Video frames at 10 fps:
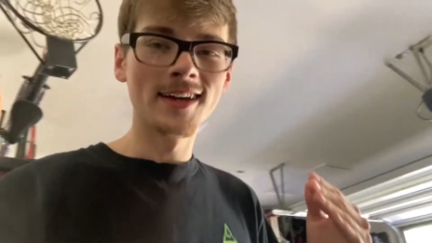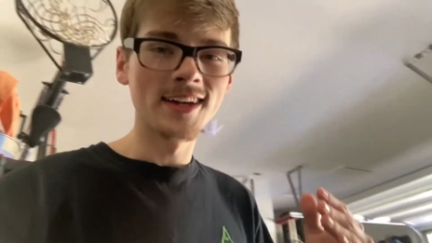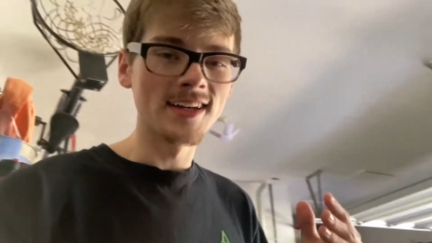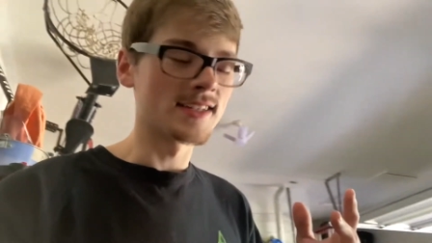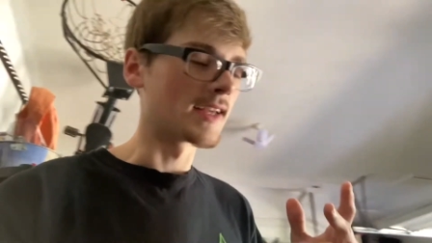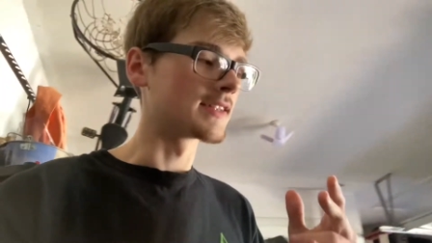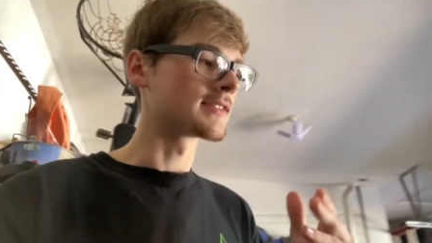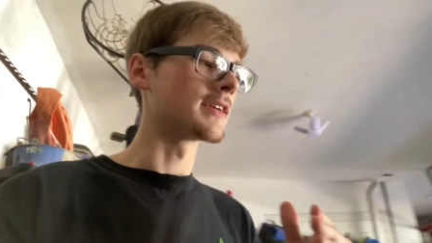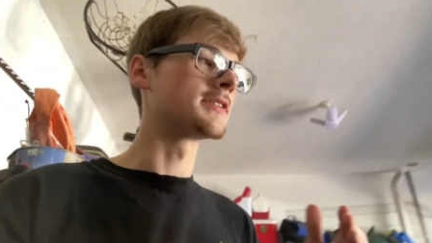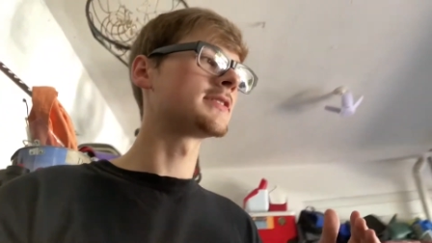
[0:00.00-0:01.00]
It's, it's,
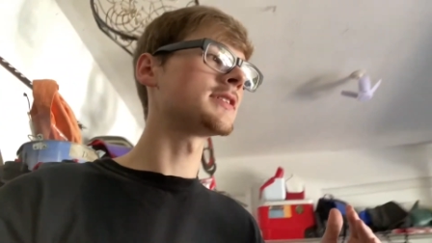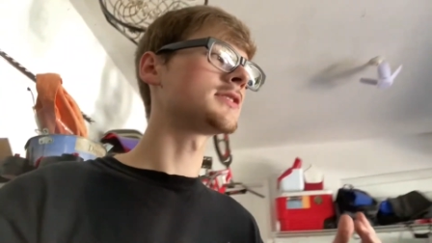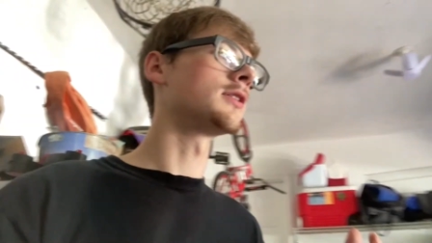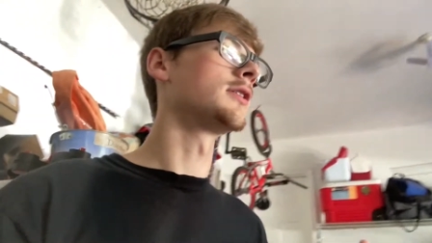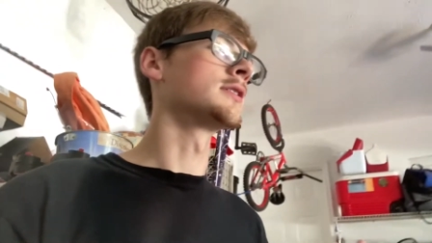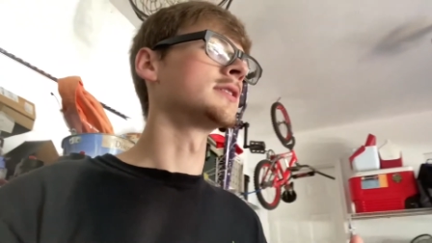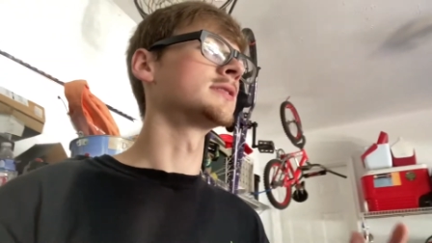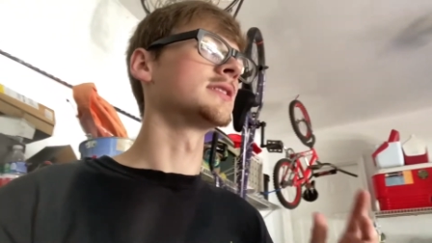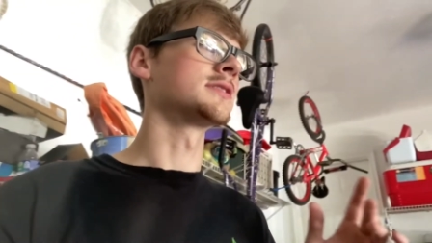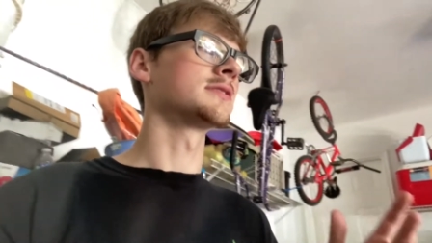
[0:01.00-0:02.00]
it's such a hard
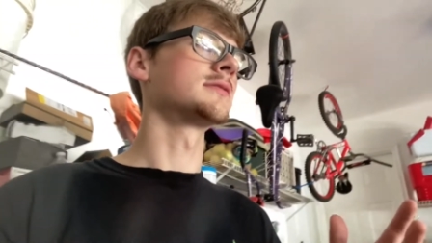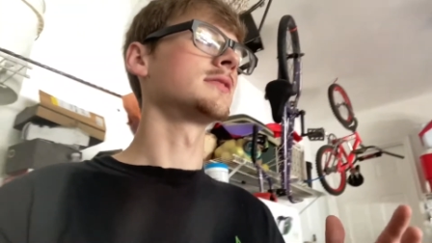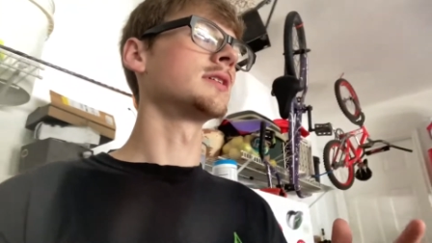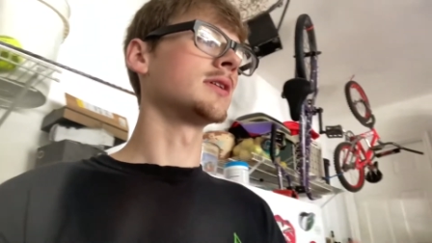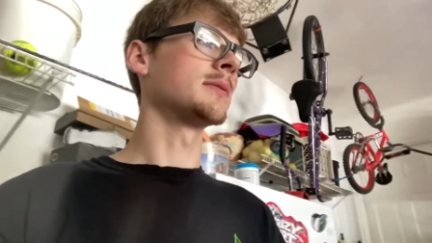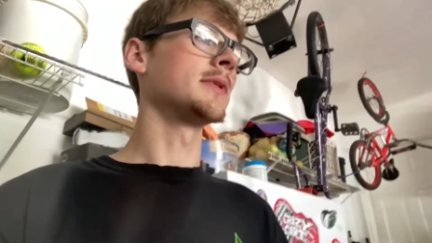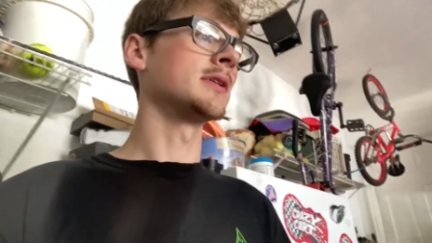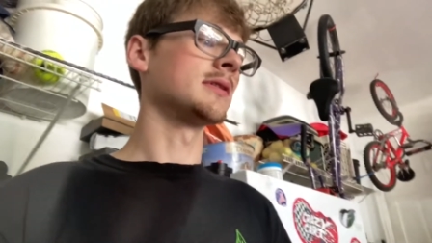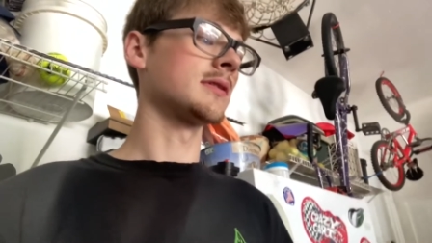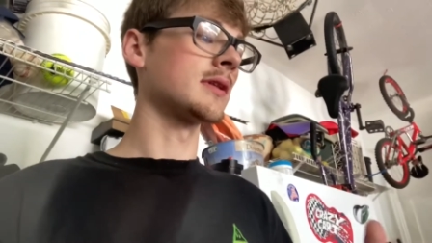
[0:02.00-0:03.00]
decision, you know what I mean?
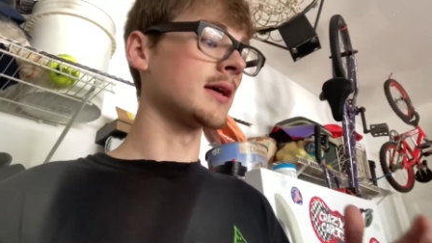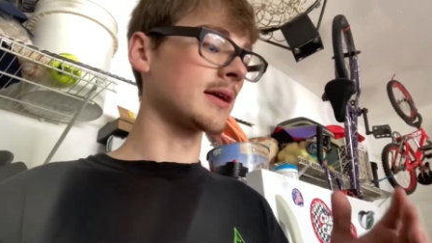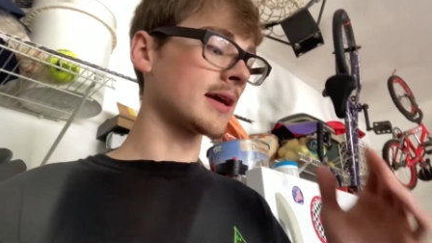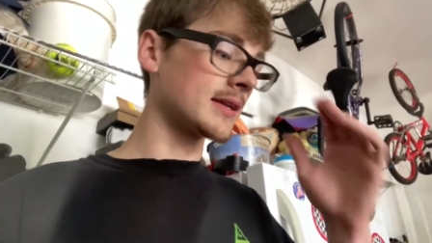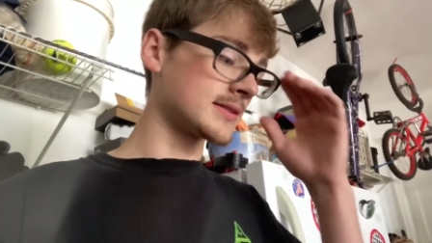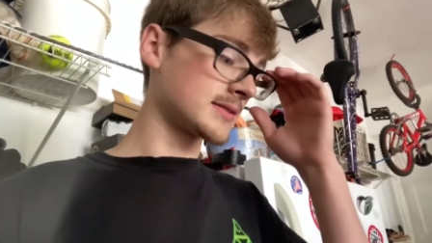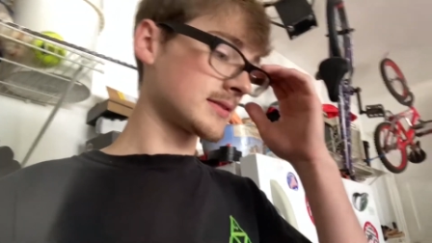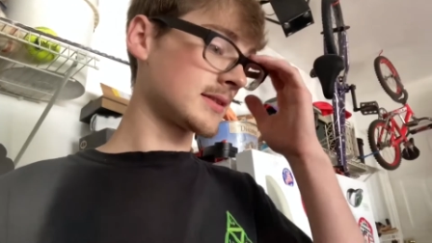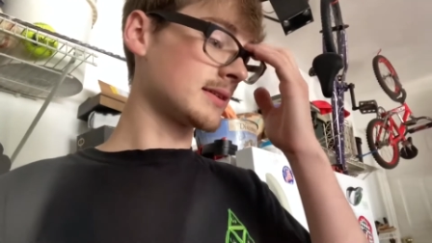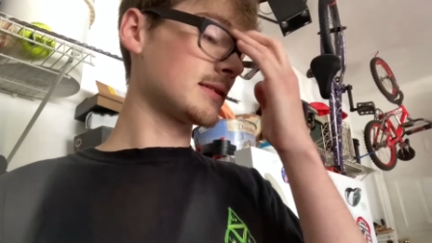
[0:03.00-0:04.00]
Like, it's
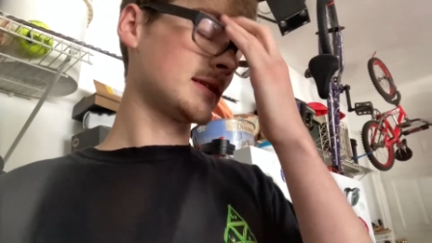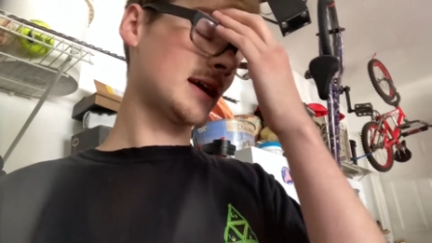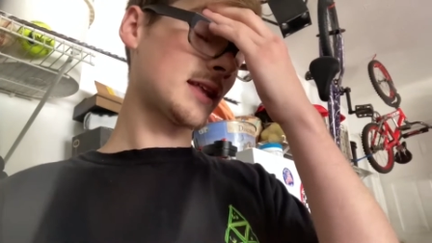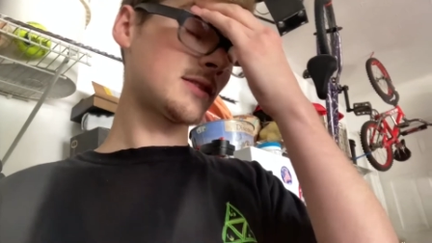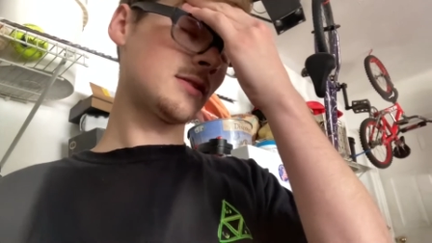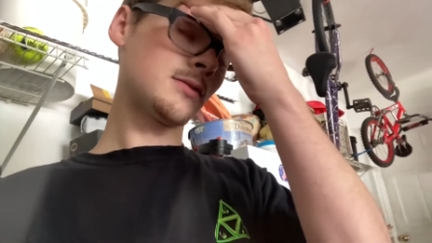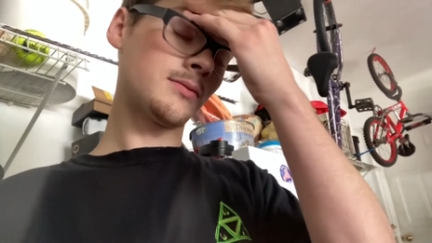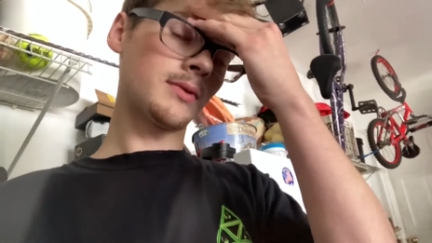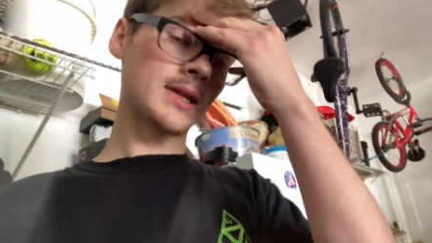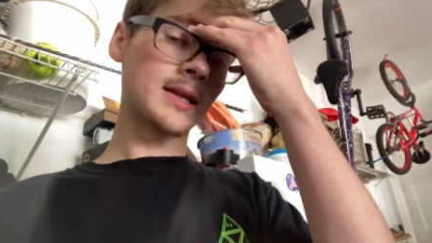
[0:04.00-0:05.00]
I don't
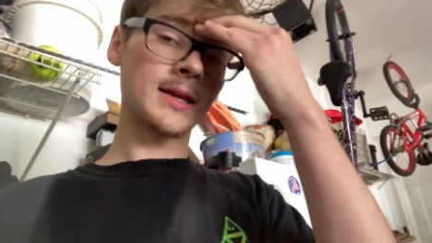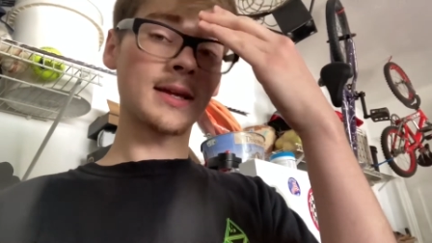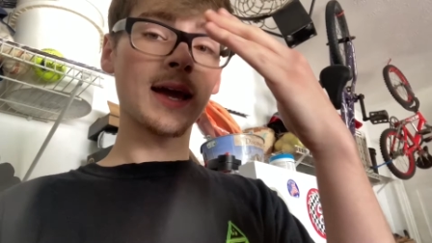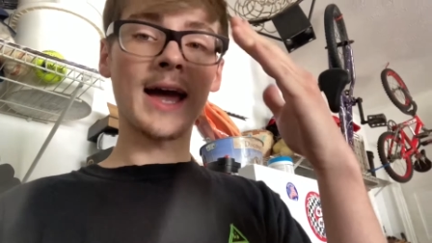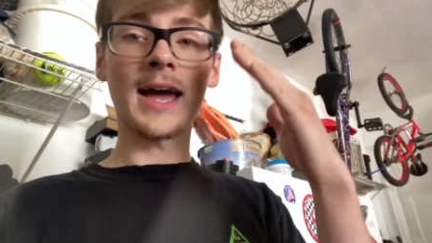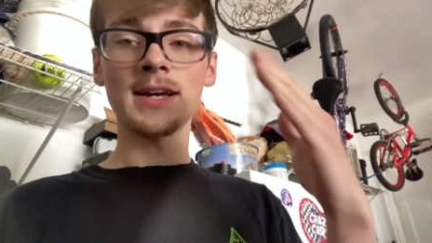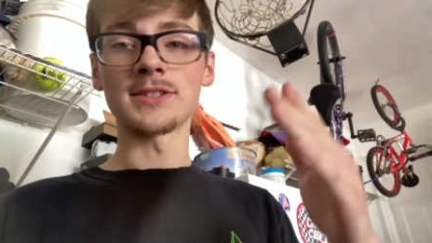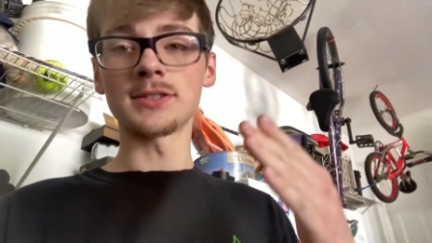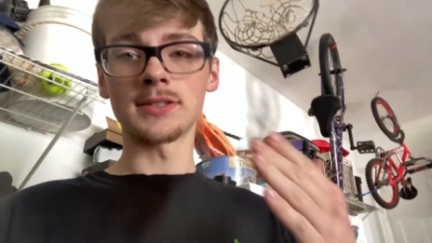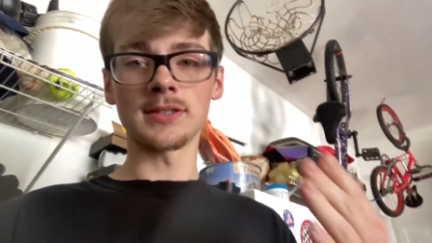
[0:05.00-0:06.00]
want to like
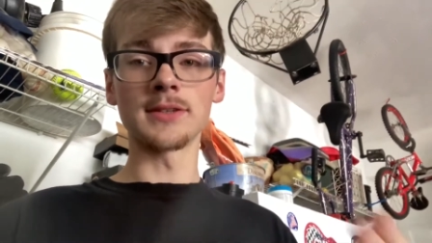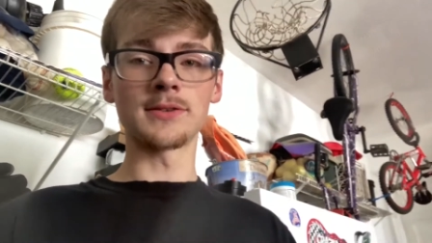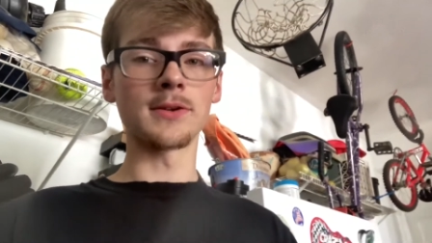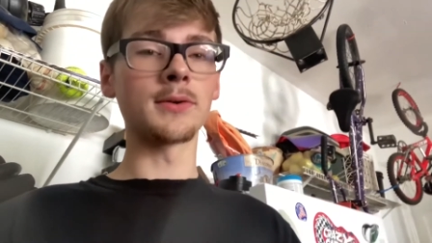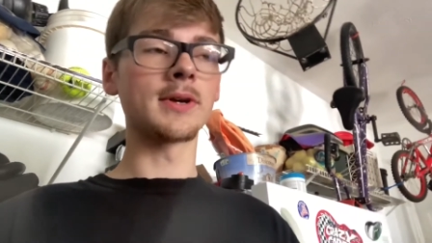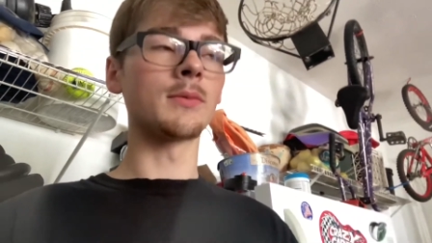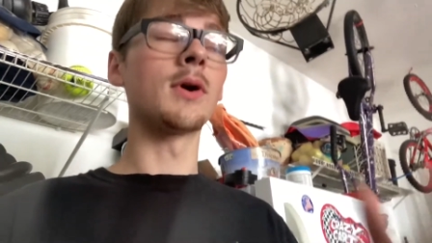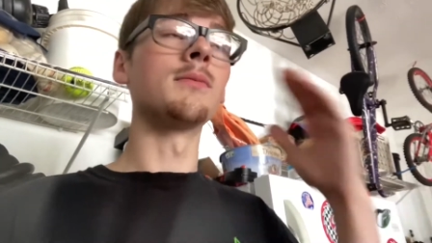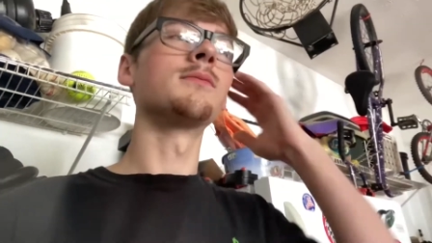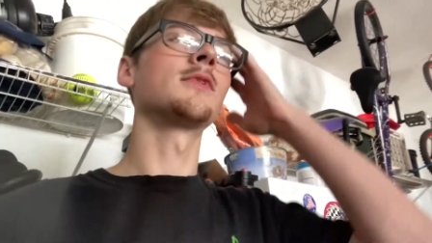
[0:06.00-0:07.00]
actually do it.
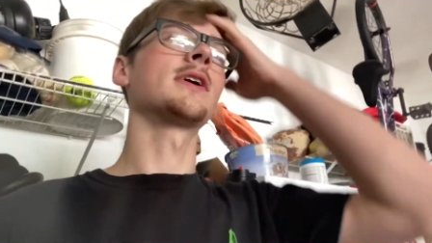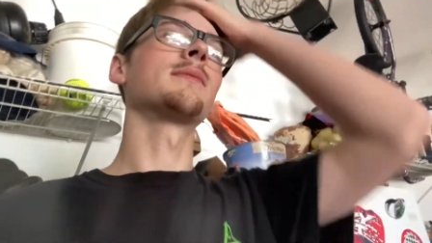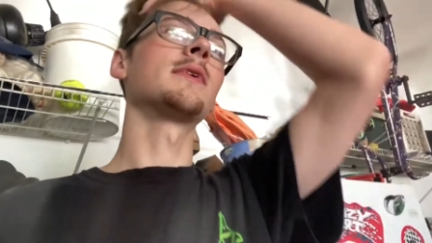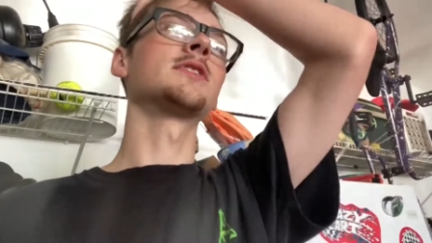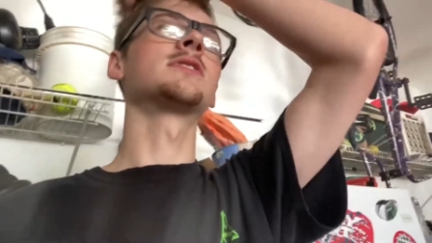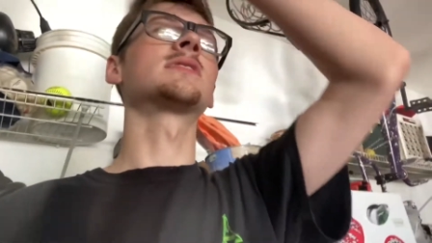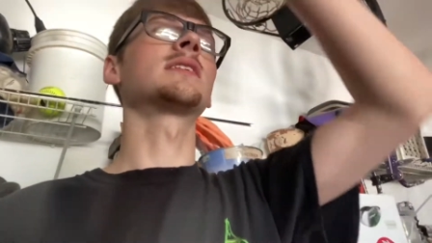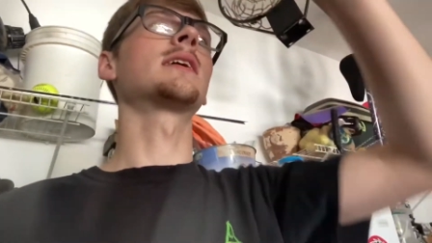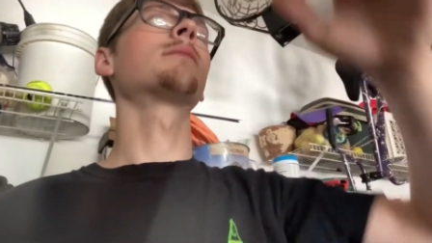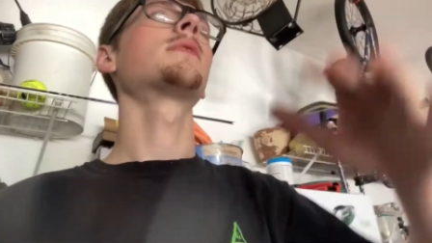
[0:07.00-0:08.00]
Well, okay, I shouldn't say that.